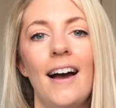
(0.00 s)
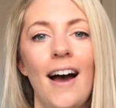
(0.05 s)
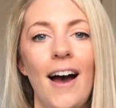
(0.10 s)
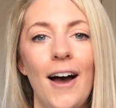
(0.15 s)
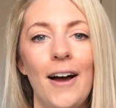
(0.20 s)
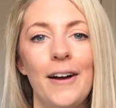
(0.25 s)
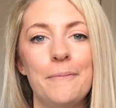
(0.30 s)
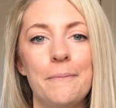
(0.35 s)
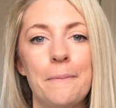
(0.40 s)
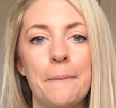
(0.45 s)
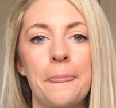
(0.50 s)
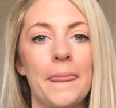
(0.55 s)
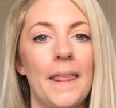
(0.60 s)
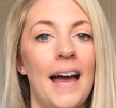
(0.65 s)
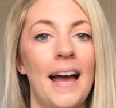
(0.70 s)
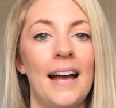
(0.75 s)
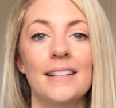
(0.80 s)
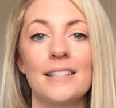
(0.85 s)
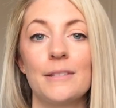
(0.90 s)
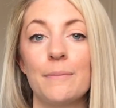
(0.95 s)
And
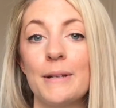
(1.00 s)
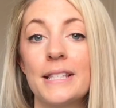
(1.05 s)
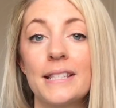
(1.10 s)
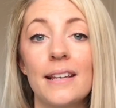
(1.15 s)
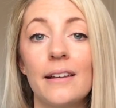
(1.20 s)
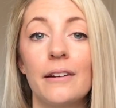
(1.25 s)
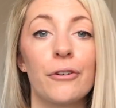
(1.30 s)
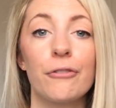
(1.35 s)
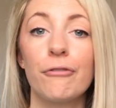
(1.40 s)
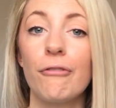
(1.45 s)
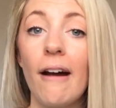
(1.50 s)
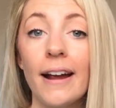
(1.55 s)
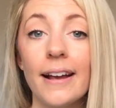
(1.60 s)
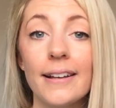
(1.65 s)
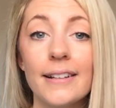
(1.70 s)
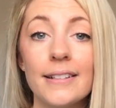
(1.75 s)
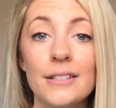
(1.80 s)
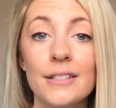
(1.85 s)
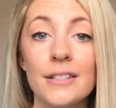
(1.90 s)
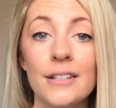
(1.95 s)
my skin looked
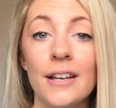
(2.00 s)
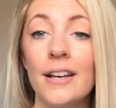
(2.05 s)
great.